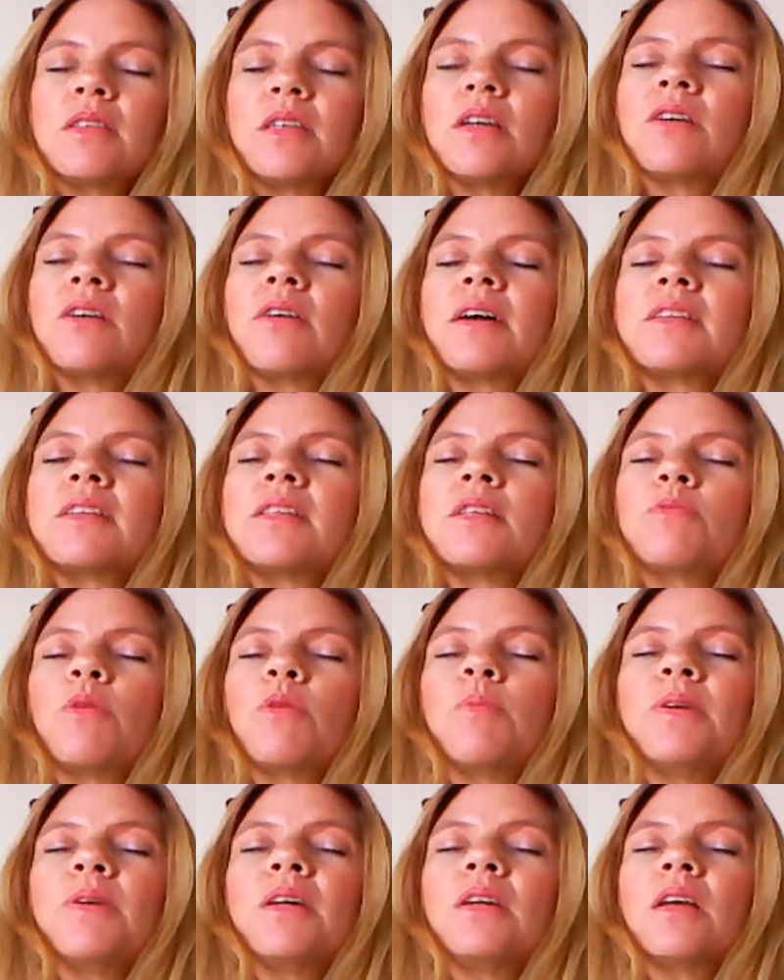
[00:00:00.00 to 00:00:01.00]
year, as this will
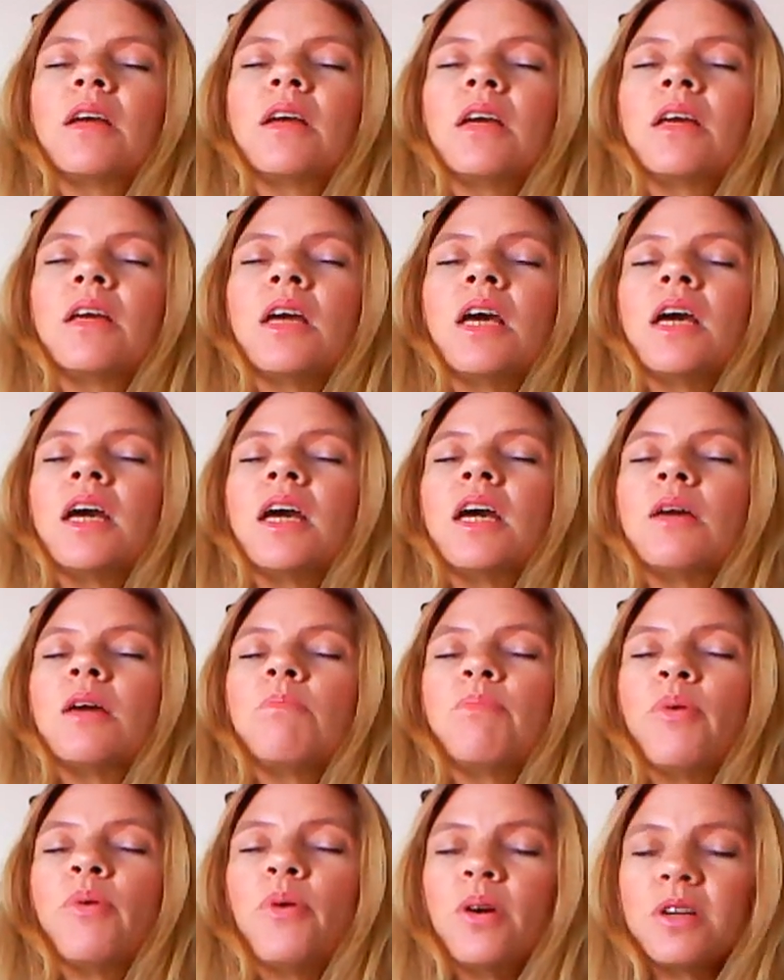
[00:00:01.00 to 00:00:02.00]
be an
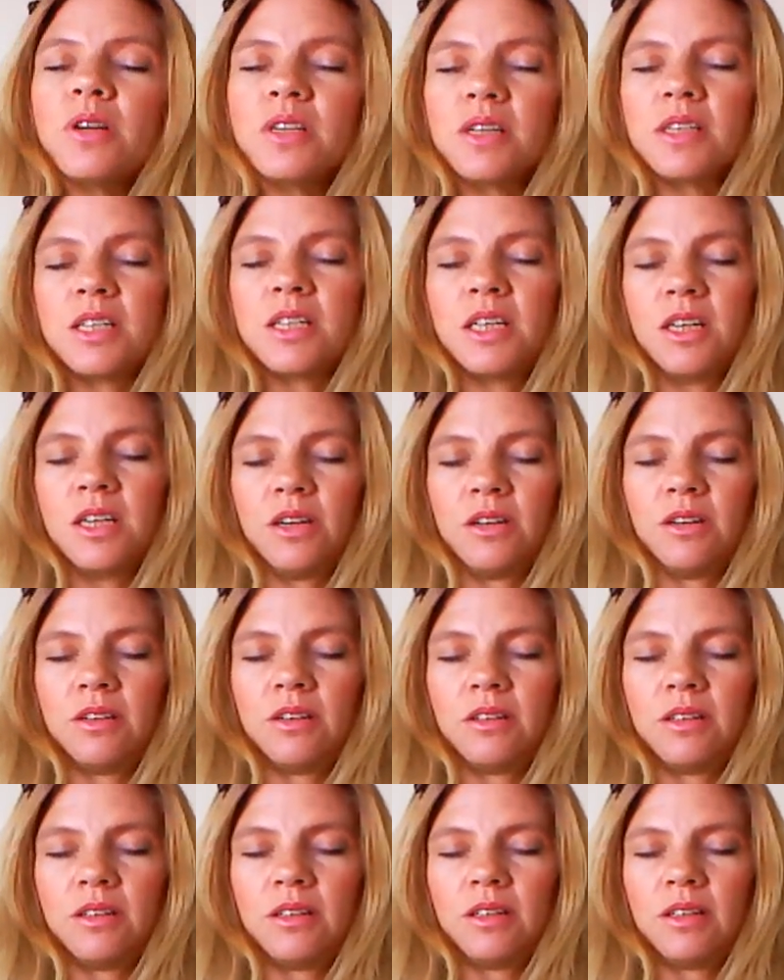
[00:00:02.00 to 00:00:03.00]
important year
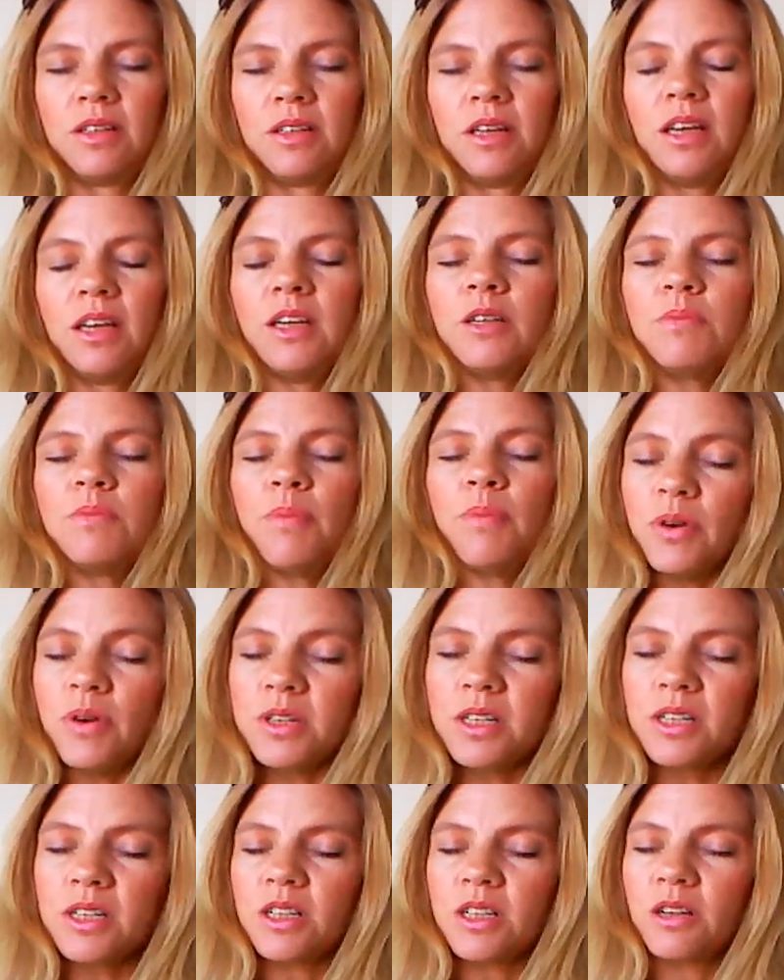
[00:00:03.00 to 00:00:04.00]

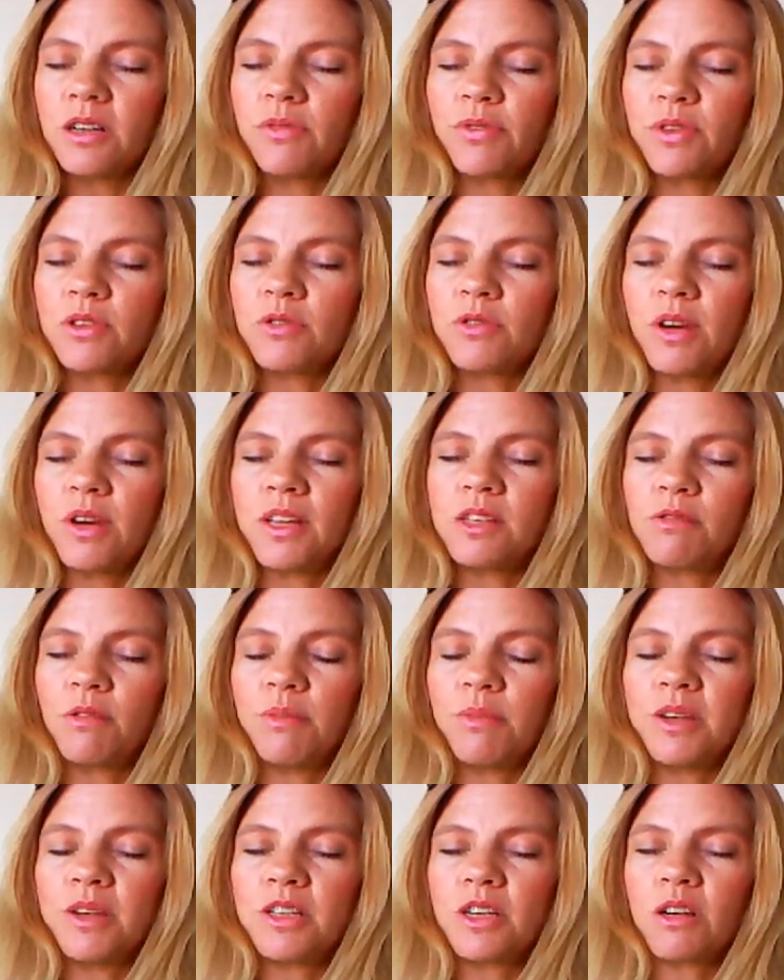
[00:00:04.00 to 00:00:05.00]
for the
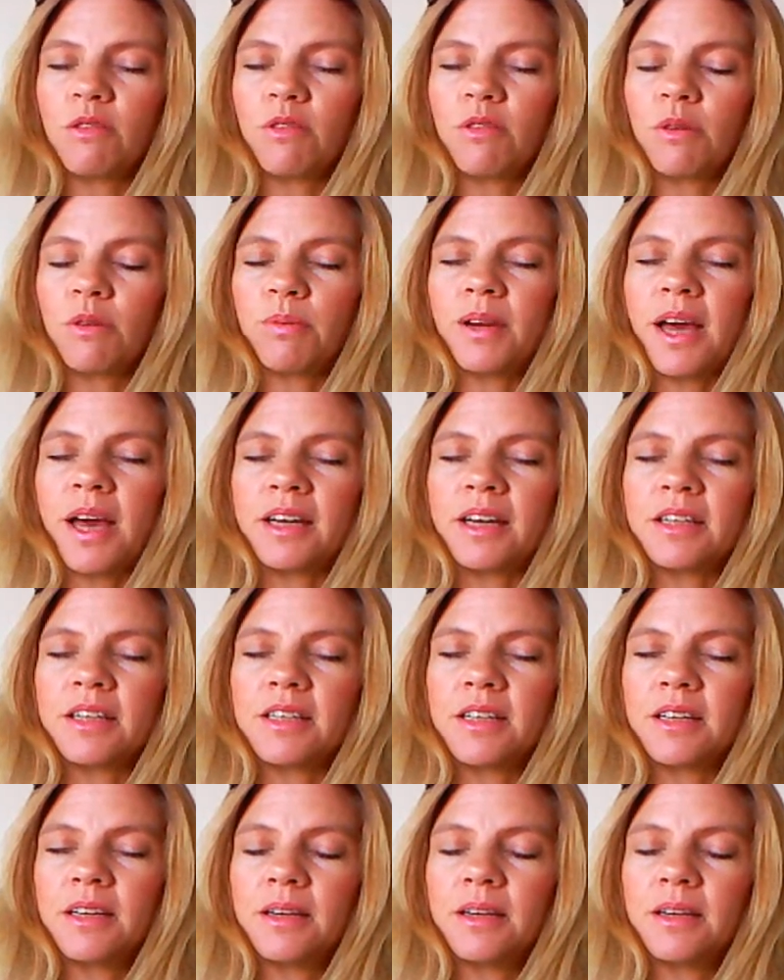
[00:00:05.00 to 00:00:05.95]
transformation of your planet,